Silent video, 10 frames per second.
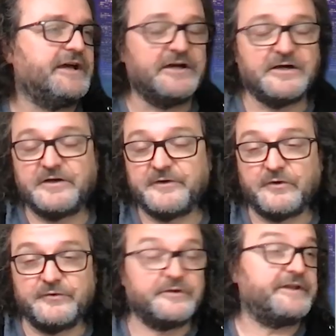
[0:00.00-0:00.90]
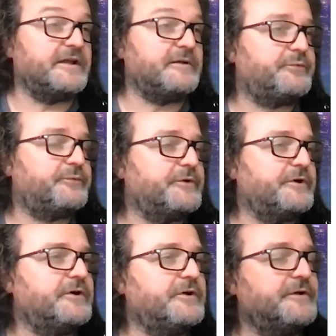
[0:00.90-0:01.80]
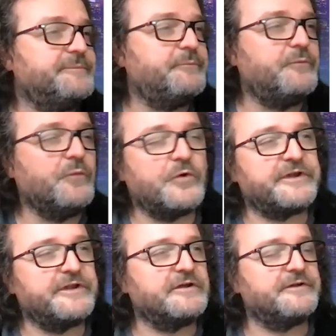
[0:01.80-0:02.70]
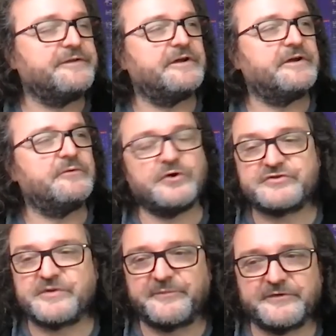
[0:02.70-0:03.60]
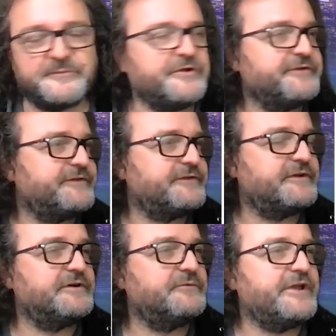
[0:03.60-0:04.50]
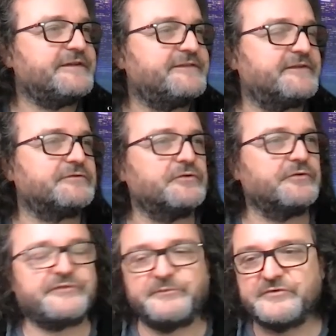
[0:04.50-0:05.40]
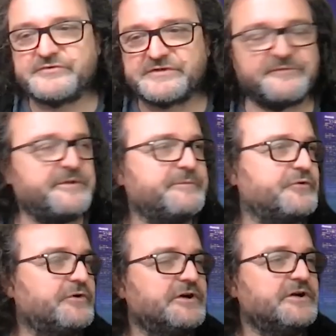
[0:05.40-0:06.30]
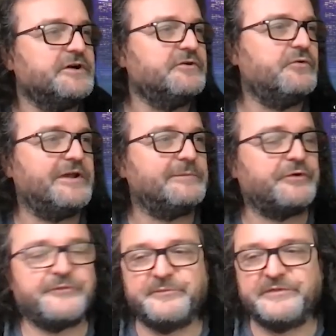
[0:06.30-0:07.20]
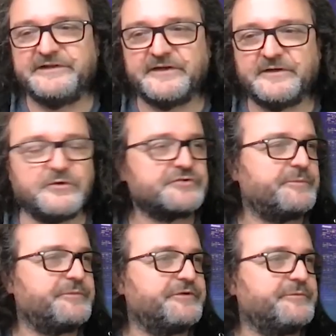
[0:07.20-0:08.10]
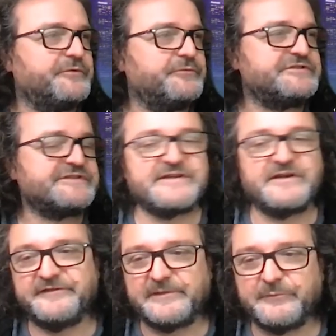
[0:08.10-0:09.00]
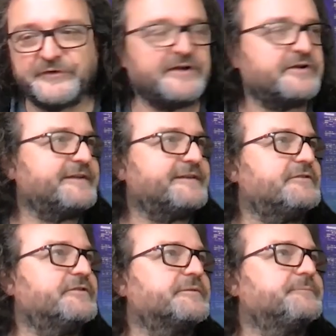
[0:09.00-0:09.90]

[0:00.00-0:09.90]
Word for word: Uh, or you can help uh, working on uh, workshops on demand. Uh, we had several contributions of people who helped us build a workshop on demand, which is now available in our catalog.